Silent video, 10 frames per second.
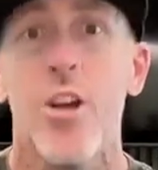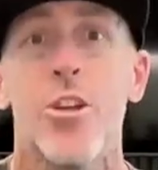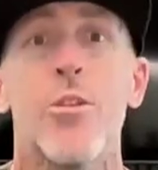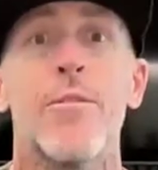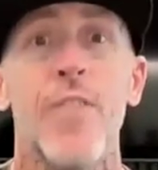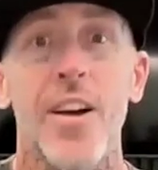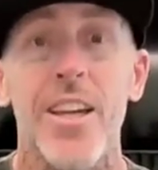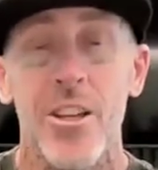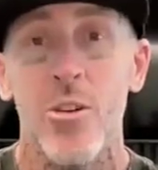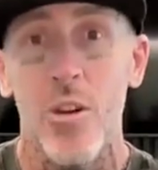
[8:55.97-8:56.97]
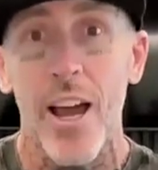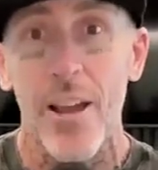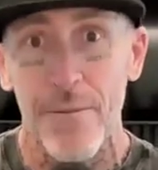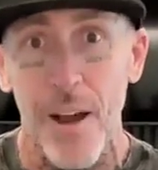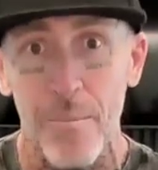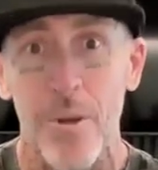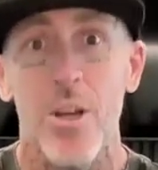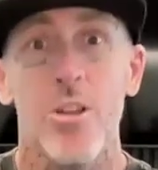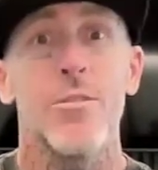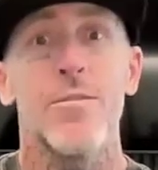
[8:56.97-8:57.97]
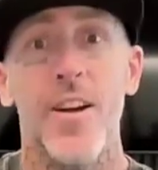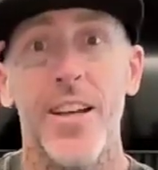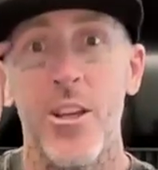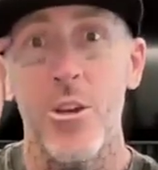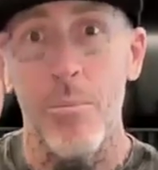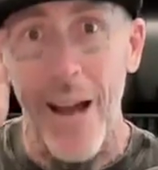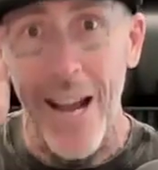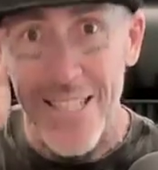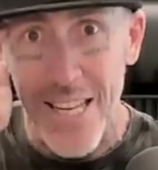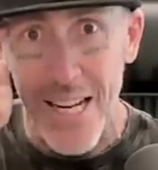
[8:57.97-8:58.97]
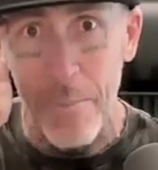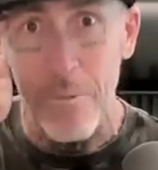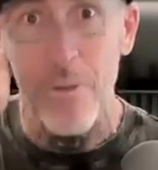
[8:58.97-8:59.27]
you're fucking your life up. You're fucking your mindset up.